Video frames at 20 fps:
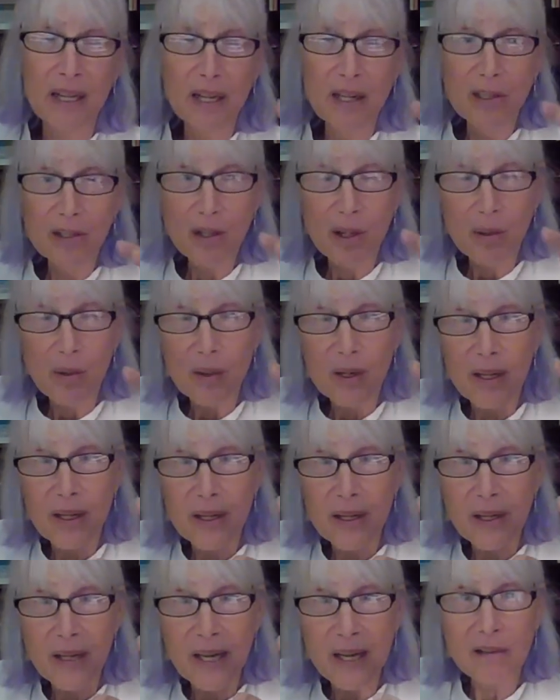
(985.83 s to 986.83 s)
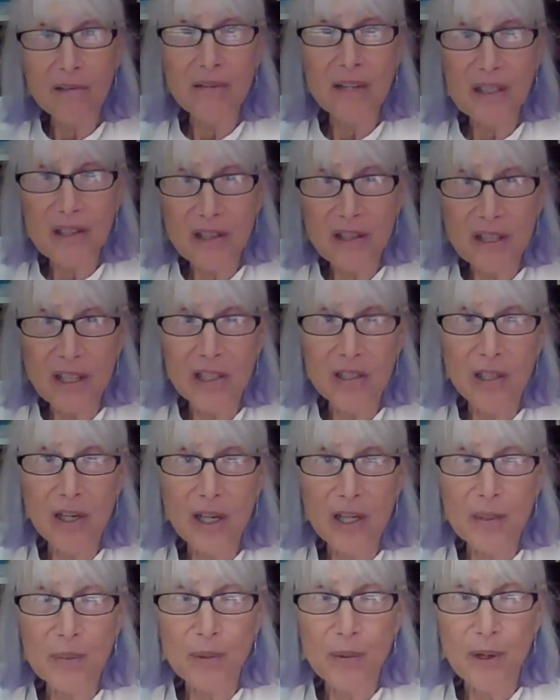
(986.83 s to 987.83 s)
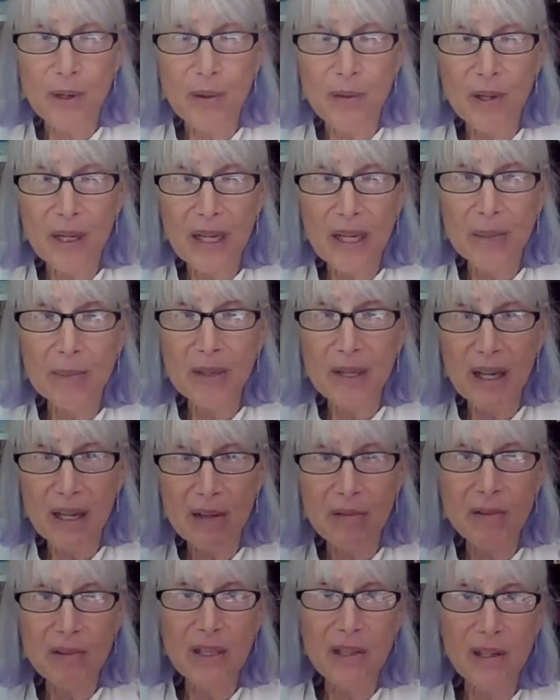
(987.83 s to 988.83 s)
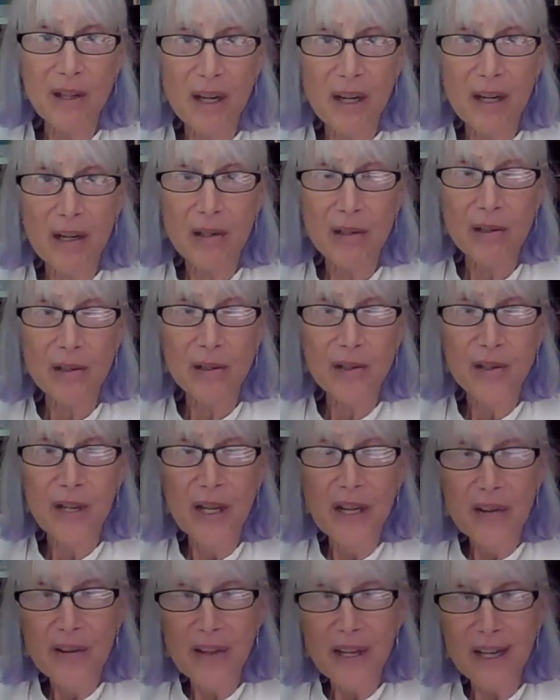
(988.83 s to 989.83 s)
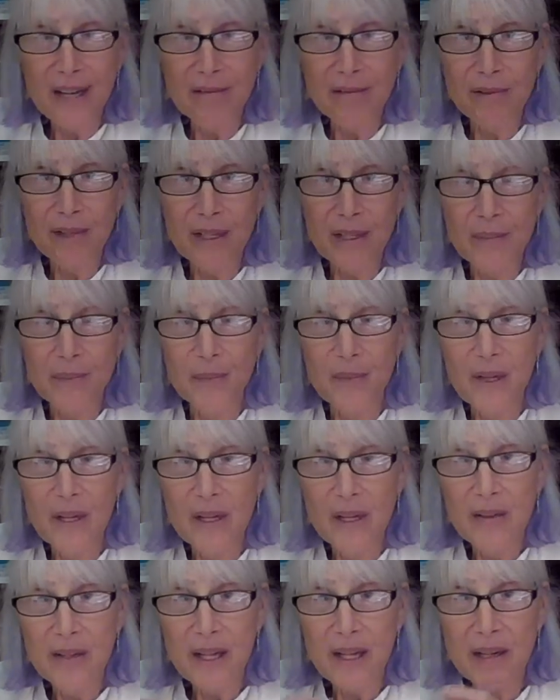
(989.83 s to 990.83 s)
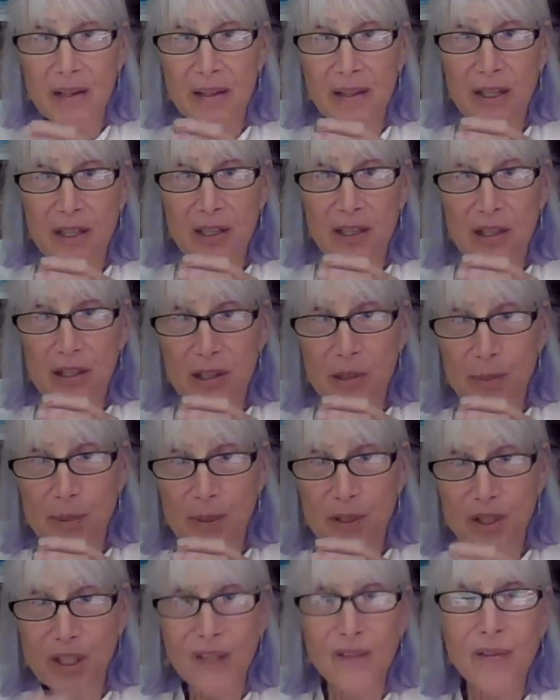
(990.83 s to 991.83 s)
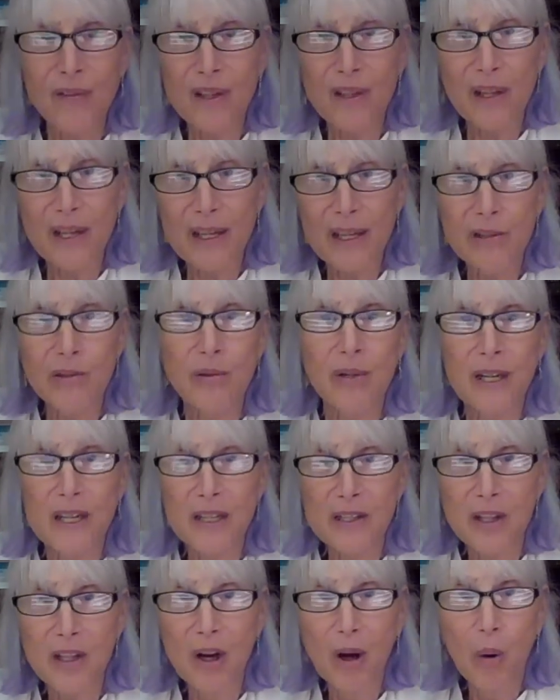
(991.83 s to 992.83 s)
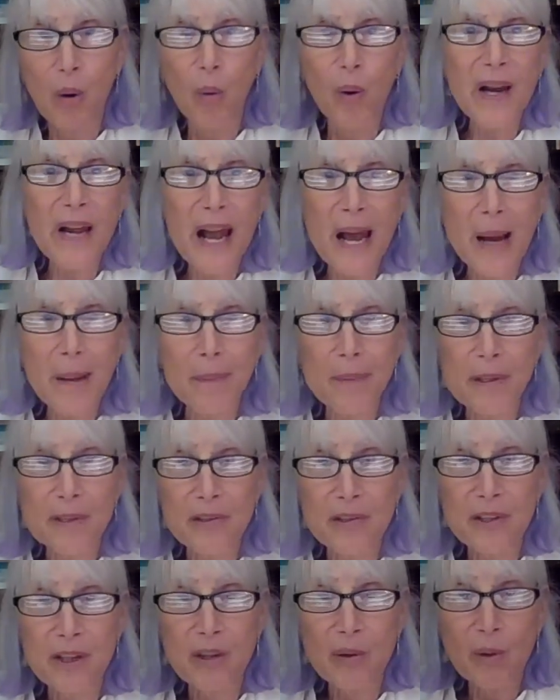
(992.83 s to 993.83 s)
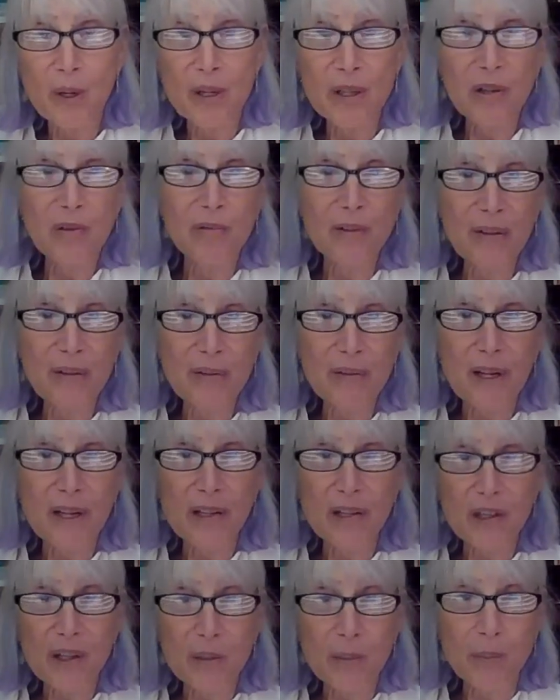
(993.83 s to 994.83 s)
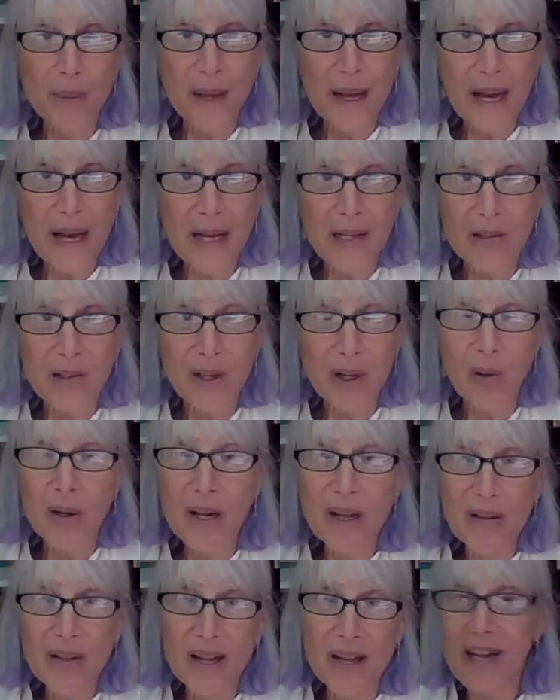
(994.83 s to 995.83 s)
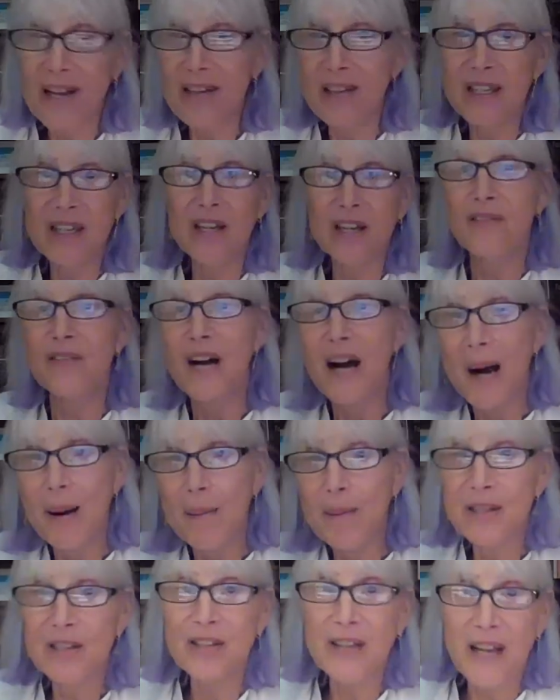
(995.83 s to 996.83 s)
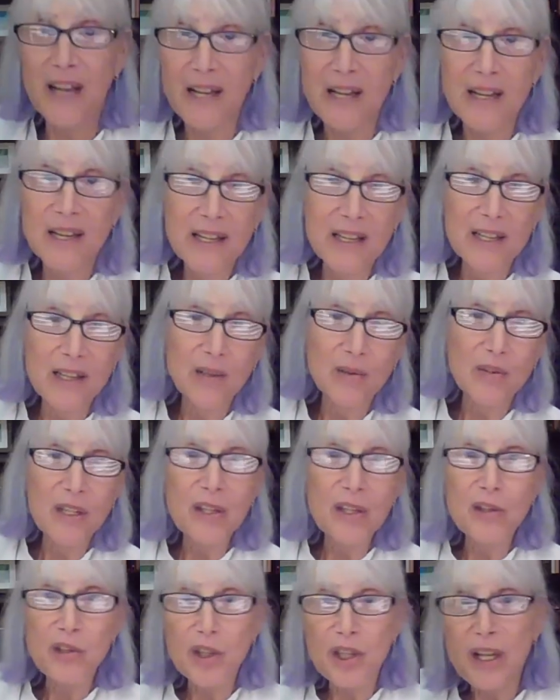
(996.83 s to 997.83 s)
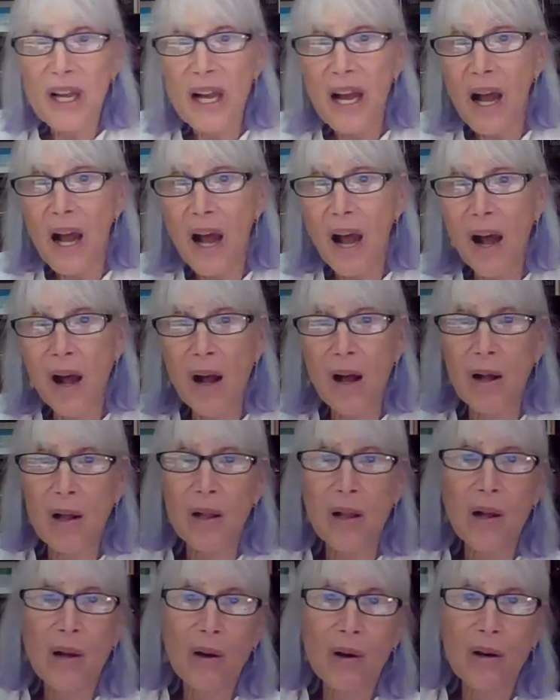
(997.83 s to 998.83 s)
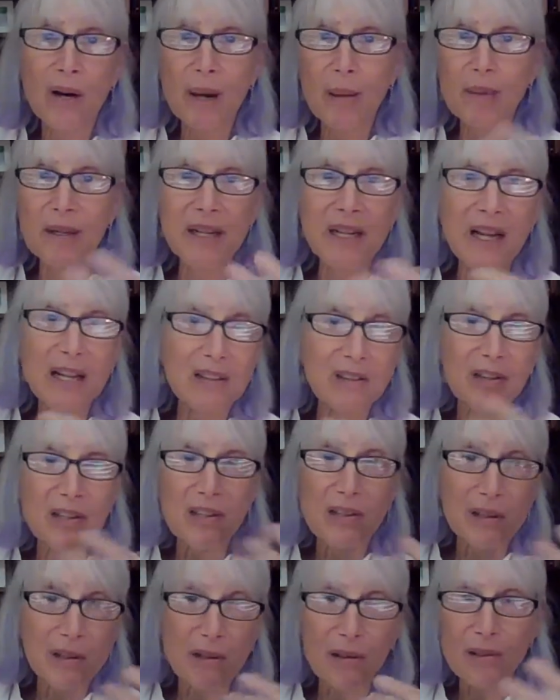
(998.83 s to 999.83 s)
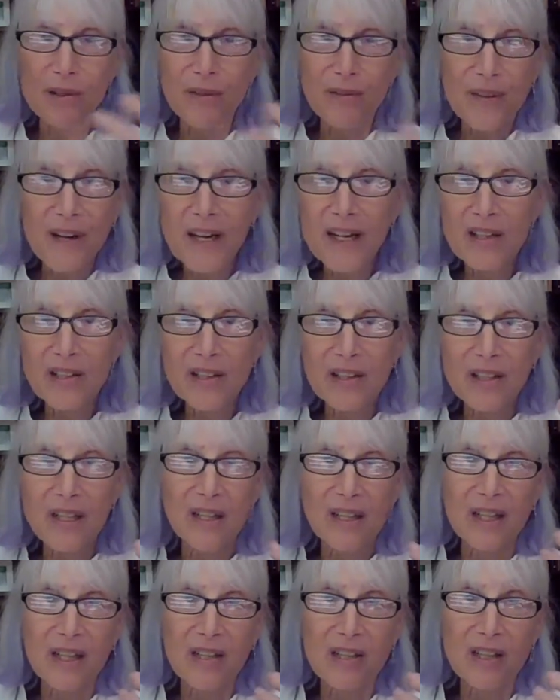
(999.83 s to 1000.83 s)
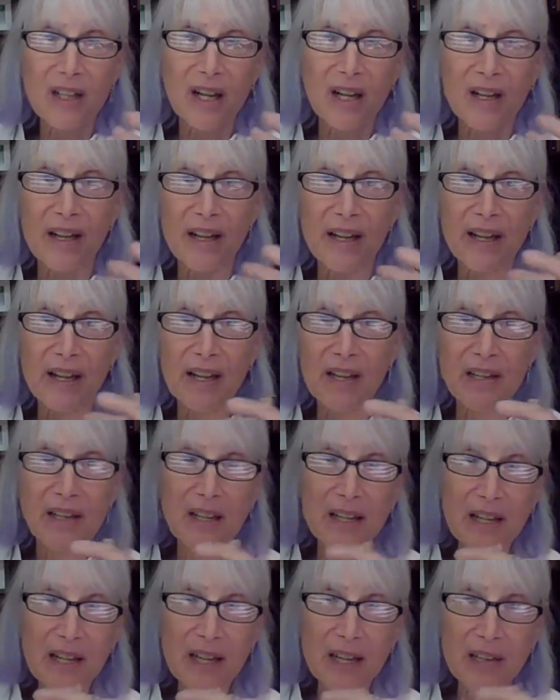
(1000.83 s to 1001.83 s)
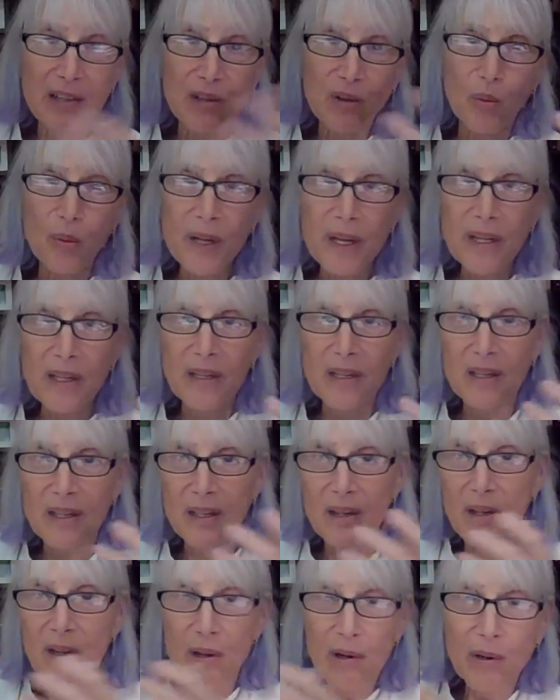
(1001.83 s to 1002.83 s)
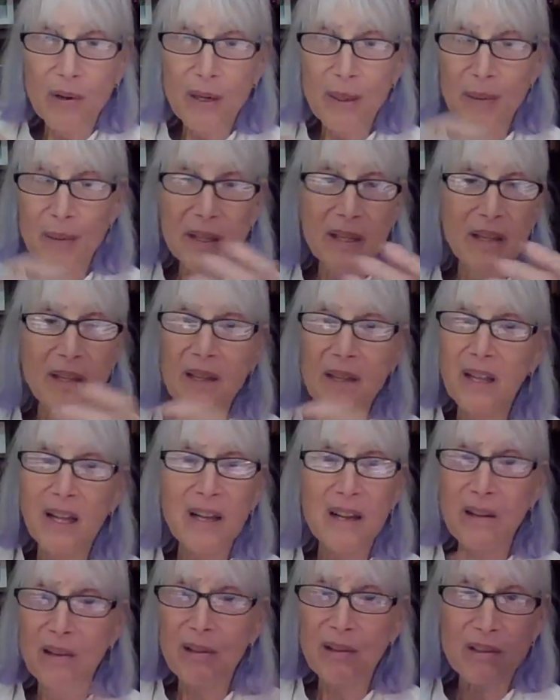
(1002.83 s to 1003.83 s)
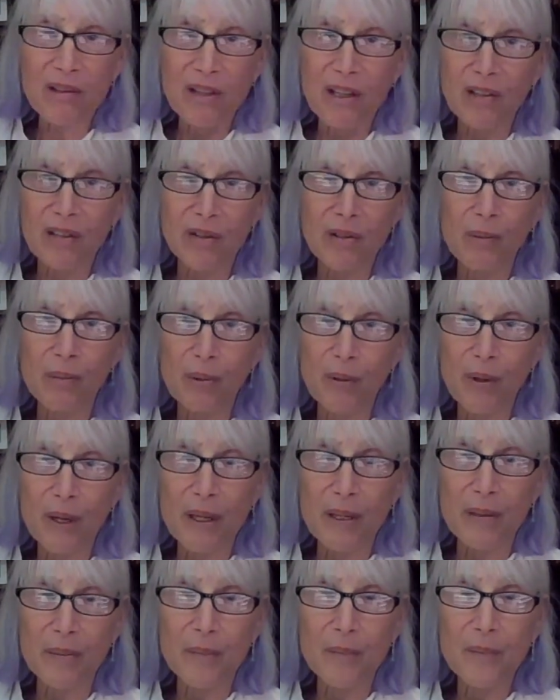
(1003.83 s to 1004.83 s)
So you got to read the detox program. You got to read the articles that I've written that specifically address what happens when your reflux is bad. So the idea of I'm going to take DGL, or I'm going to get this little device that they're selling in Sweden, or none of those things are important.